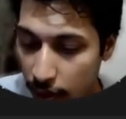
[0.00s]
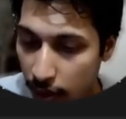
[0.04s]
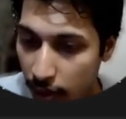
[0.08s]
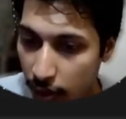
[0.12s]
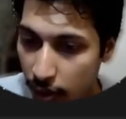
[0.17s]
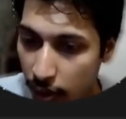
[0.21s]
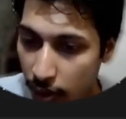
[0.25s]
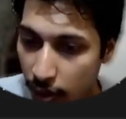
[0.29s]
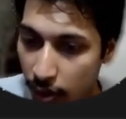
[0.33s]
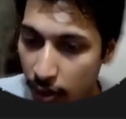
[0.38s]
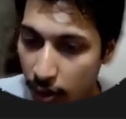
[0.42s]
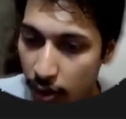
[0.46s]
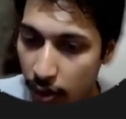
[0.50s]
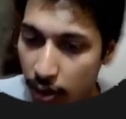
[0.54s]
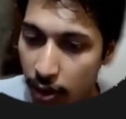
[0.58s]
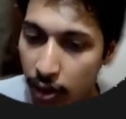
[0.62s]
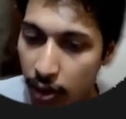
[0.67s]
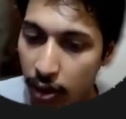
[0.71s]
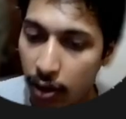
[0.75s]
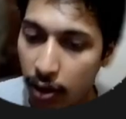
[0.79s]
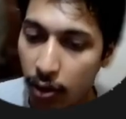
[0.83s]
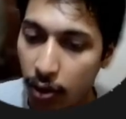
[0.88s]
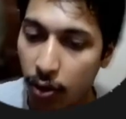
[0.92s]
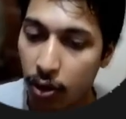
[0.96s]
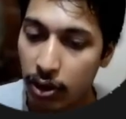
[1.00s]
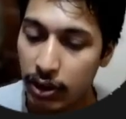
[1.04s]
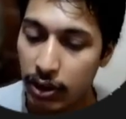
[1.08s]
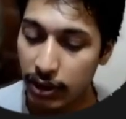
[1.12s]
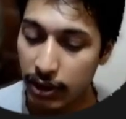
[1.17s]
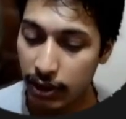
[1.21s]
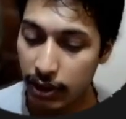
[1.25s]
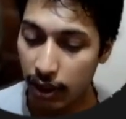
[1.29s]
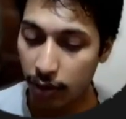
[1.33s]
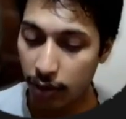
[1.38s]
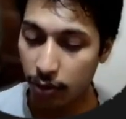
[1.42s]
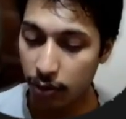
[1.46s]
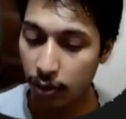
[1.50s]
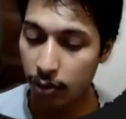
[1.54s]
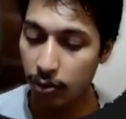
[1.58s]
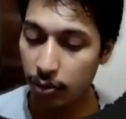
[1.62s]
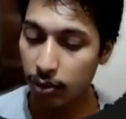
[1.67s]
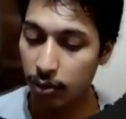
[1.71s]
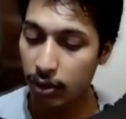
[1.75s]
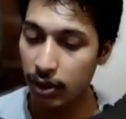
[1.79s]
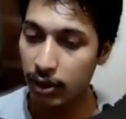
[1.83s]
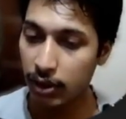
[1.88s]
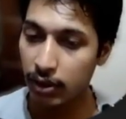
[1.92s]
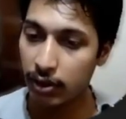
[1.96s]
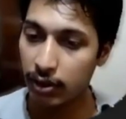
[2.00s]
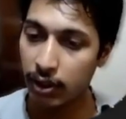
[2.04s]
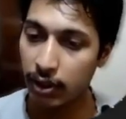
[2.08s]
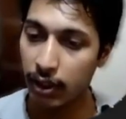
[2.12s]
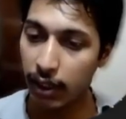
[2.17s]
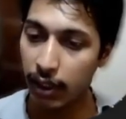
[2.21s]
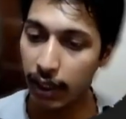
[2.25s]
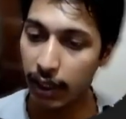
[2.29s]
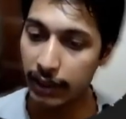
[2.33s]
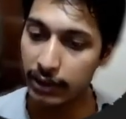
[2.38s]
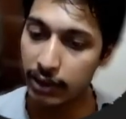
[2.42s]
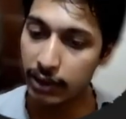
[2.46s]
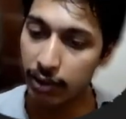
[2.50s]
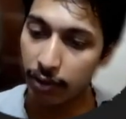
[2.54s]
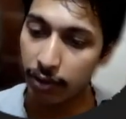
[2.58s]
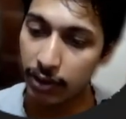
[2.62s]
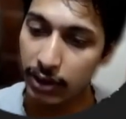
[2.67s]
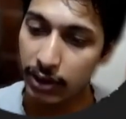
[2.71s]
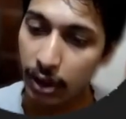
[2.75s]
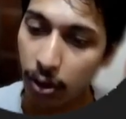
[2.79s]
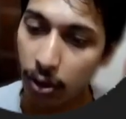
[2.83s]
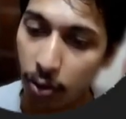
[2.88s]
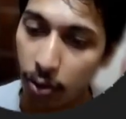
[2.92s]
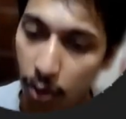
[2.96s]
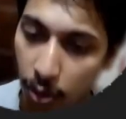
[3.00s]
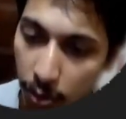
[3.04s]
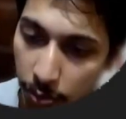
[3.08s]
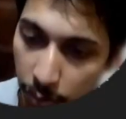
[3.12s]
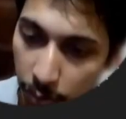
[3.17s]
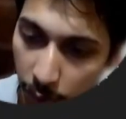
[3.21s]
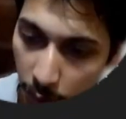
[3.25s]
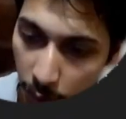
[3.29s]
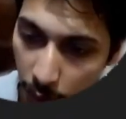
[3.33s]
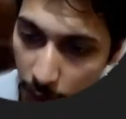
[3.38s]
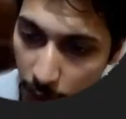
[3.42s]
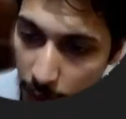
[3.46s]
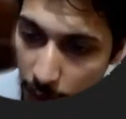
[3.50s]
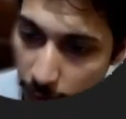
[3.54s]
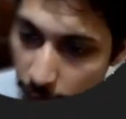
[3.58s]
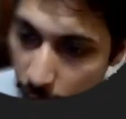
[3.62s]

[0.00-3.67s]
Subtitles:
All things are going good. Let's raise the whole program for you.